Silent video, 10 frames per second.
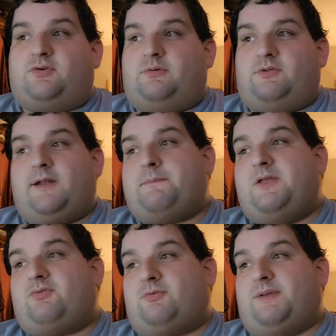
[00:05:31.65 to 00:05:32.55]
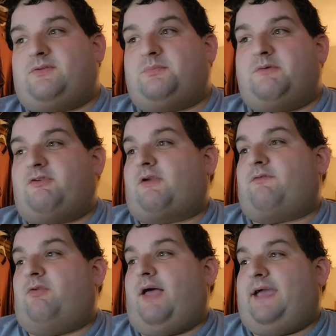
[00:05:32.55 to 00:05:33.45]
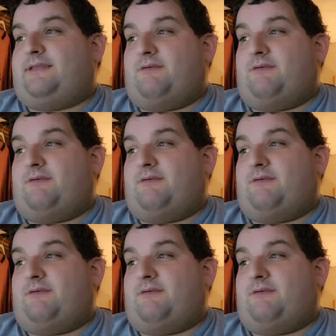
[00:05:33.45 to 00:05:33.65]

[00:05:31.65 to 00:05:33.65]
too, and Donald Petrie's made some movies I've liked.